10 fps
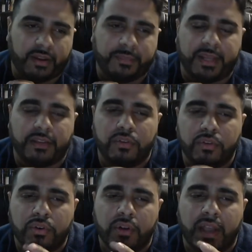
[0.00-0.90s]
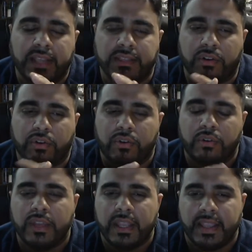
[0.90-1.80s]
I mean, Google has a
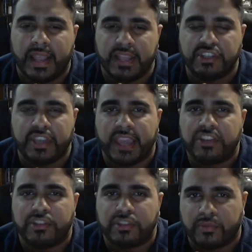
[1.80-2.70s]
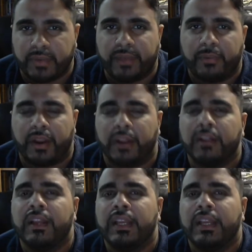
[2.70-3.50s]
whole education suite where